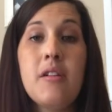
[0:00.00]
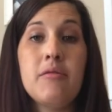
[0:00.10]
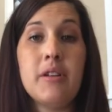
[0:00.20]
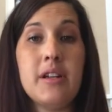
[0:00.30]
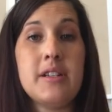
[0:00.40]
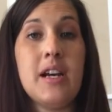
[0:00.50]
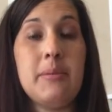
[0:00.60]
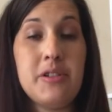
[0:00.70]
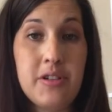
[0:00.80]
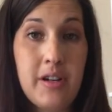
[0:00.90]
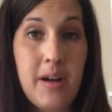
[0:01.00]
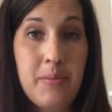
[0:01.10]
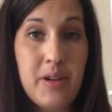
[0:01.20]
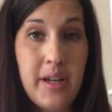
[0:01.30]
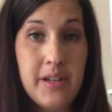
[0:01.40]
We're going to talk about your
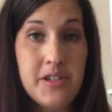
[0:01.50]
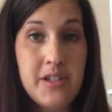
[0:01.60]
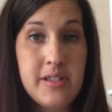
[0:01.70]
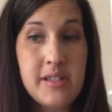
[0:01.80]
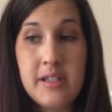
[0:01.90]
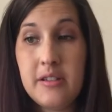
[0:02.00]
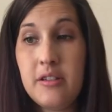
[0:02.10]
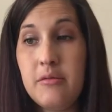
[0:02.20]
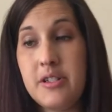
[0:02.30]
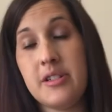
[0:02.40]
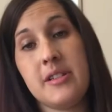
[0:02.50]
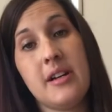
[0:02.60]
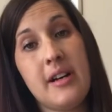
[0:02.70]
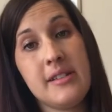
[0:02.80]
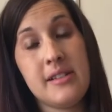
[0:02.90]
comprehension skill, which is
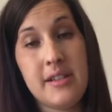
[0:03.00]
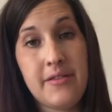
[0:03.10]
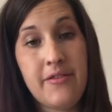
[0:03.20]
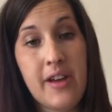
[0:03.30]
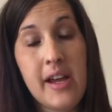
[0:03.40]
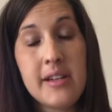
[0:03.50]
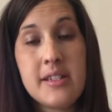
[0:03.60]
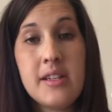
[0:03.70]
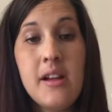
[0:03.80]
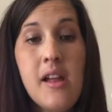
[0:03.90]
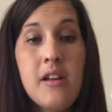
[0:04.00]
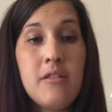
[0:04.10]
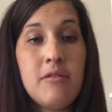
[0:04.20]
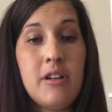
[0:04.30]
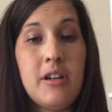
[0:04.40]
cause and effect.
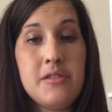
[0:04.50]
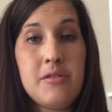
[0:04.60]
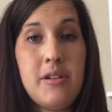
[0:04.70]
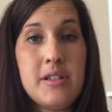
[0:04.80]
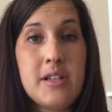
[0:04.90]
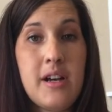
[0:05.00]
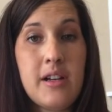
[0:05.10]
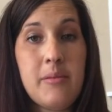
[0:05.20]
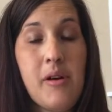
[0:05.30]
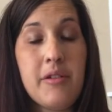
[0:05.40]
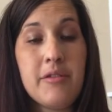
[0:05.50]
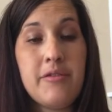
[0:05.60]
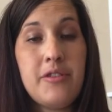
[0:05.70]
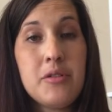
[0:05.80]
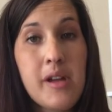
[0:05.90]
We're also going to talk about your
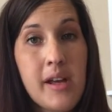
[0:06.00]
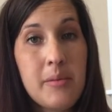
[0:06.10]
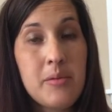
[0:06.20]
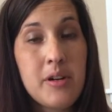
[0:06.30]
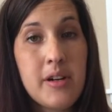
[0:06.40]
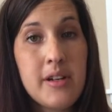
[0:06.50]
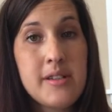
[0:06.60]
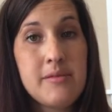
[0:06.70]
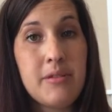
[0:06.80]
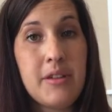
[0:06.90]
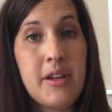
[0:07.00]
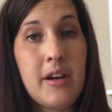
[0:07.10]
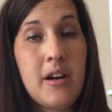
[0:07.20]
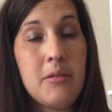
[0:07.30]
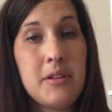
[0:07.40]
vocab words, what they
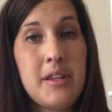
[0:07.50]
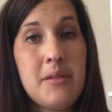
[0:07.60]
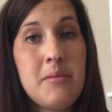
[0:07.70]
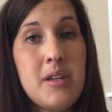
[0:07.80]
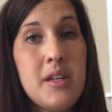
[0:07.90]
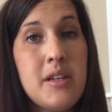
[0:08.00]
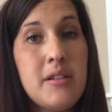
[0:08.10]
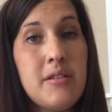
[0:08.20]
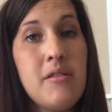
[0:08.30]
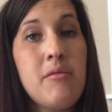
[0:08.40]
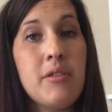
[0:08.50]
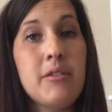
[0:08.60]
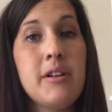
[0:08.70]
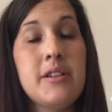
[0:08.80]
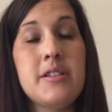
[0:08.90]
are, what they mean. We're
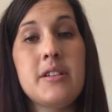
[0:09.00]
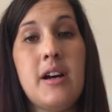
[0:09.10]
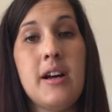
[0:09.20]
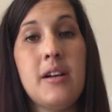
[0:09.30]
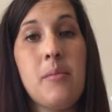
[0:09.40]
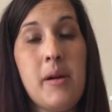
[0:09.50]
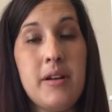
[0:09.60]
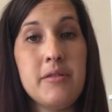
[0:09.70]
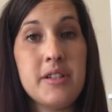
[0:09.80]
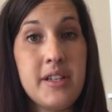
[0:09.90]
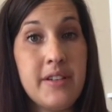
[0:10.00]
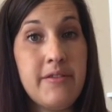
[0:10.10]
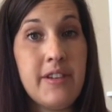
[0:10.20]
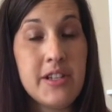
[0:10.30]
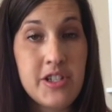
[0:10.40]
going to talk about
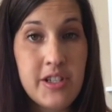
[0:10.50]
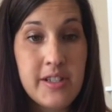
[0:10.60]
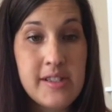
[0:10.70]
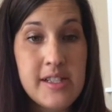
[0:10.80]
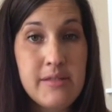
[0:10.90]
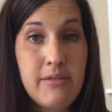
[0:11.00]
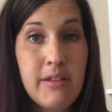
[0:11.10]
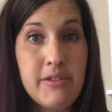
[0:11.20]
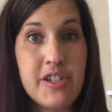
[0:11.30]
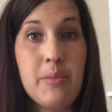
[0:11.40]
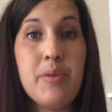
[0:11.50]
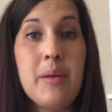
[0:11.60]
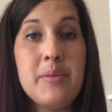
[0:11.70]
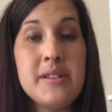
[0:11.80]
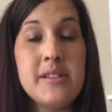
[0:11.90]
conventions this week, which are
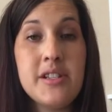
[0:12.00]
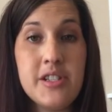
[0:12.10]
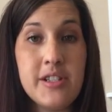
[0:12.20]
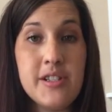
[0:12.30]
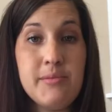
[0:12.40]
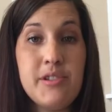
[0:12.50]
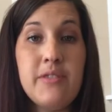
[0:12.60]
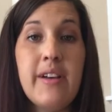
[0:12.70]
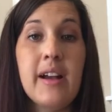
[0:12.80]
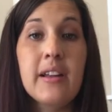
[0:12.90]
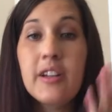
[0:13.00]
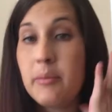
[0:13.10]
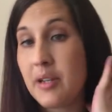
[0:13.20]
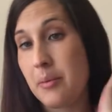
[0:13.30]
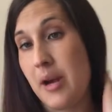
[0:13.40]
prepositions, which you've had a little
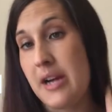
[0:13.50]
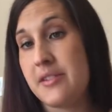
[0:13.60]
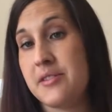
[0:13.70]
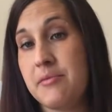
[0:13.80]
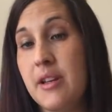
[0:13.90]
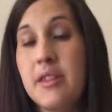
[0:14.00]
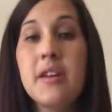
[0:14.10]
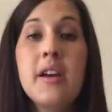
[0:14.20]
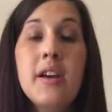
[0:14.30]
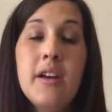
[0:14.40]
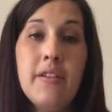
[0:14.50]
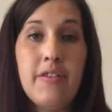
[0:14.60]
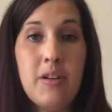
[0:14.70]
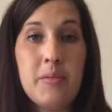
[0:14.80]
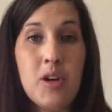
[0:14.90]
bit of practice with
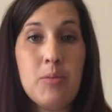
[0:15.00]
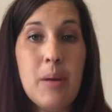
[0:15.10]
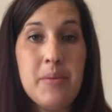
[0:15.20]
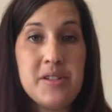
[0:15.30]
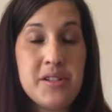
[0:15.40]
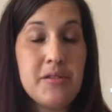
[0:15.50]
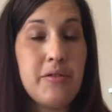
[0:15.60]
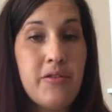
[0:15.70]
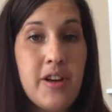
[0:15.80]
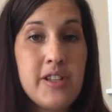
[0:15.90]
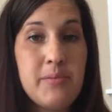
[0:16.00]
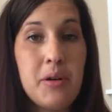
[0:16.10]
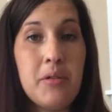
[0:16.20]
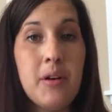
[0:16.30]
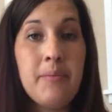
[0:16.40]
from your prepositional phrase
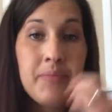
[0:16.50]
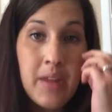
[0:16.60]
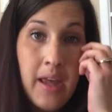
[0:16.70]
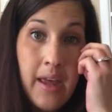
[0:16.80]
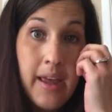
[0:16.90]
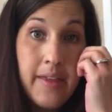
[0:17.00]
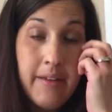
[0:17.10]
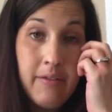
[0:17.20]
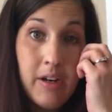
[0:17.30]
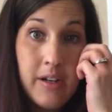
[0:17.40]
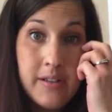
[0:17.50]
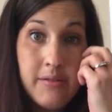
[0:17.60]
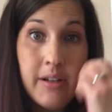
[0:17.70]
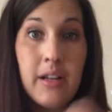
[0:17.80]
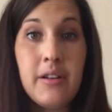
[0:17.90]
poem. And then we're also
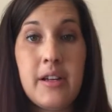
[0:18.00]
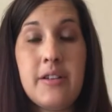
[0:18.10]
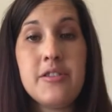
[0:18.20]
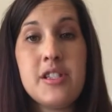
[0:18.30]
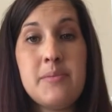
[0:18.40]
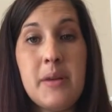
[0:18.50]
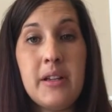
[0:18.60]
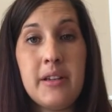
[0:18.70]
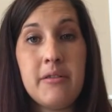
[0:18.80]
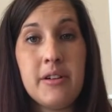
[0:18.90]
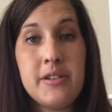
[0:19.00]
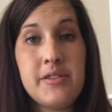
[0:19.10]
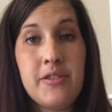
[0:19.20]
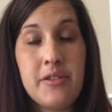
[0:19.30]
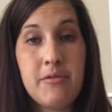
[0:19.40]
going to look at your spelling words
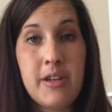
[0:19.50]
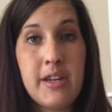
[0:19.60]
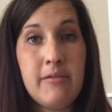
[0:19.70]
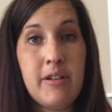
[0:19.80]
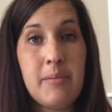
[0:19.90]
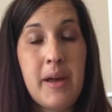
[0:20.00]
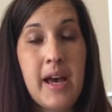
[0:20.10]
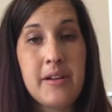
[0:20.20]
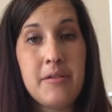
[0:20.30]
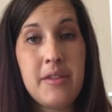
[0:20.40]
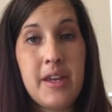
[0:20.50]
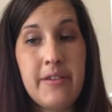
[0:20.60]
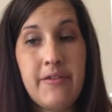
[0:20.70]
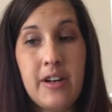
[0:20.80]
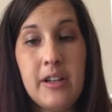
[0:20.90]
for the week and what pattern they
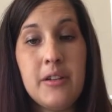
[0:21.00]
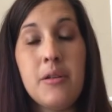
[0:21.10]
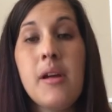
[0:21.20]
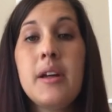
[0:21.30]
follow.